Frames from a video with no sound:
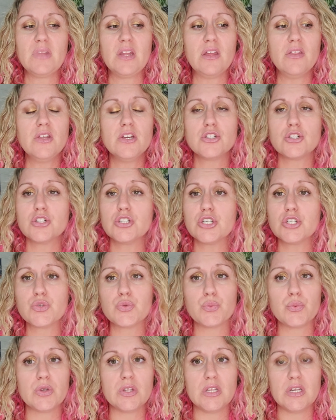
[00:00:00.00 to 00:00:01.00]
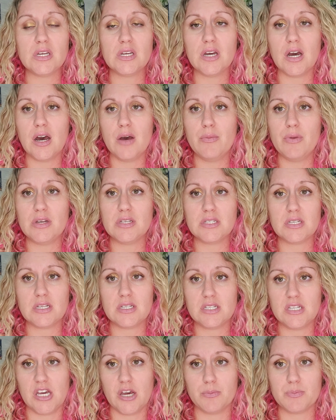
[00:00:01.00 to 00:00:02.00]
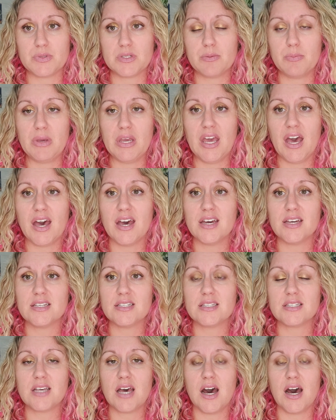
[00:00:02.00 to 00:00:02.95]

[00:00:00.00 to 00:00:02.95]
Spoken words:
these are just really amazing tips because